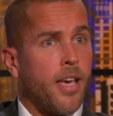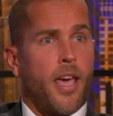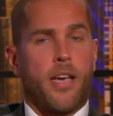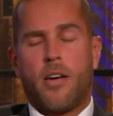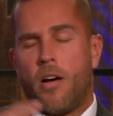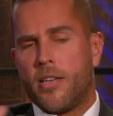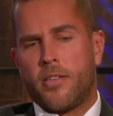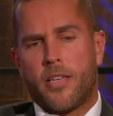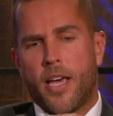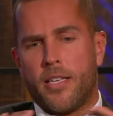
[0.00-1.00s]
He goes, it's
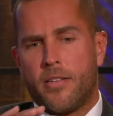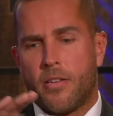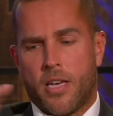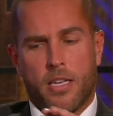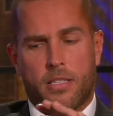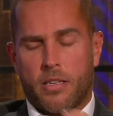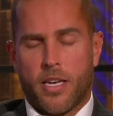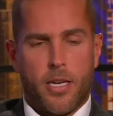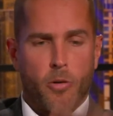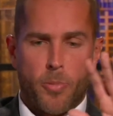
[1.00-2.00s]

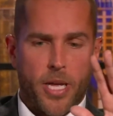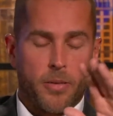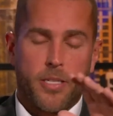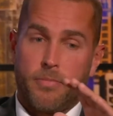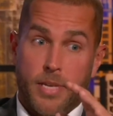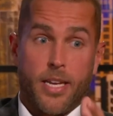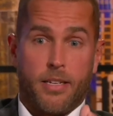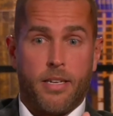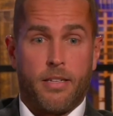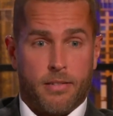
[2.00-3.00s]
okay, don't worry about it. I said, mate,
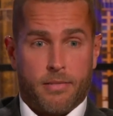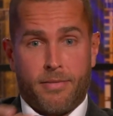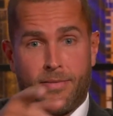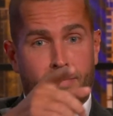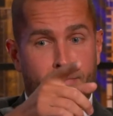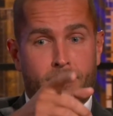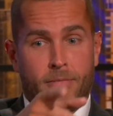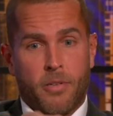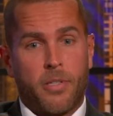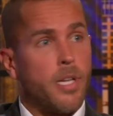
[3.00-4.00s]

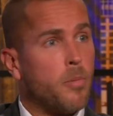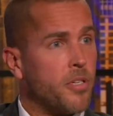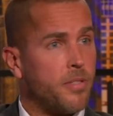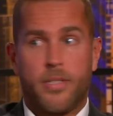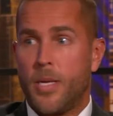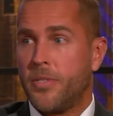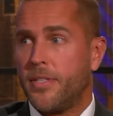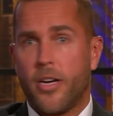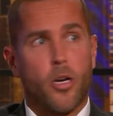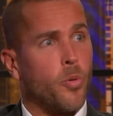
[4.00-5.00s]
look at the numbers are
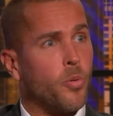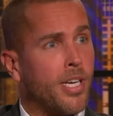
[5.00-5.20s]
terrible.